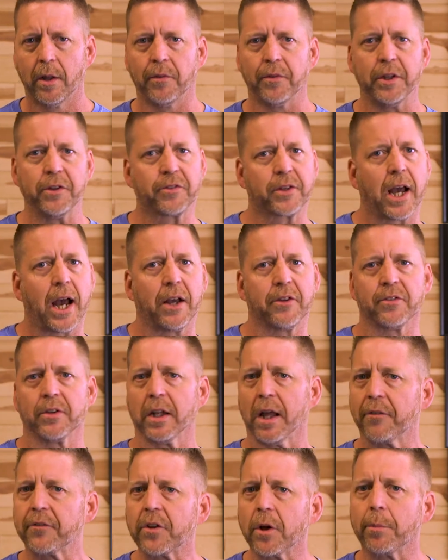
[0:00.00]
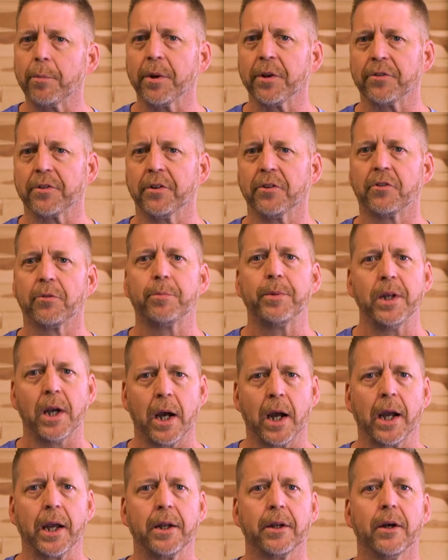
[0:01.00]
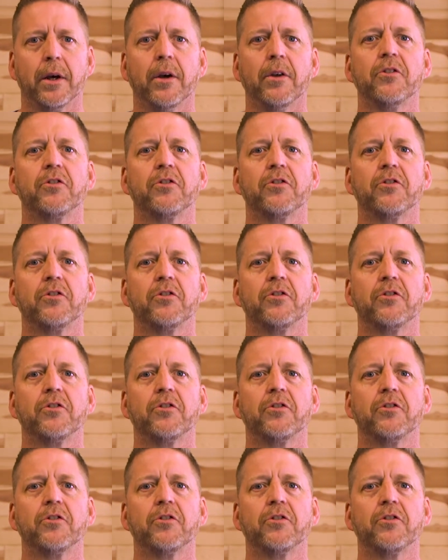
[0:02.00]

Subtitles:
These guys left their businesses behind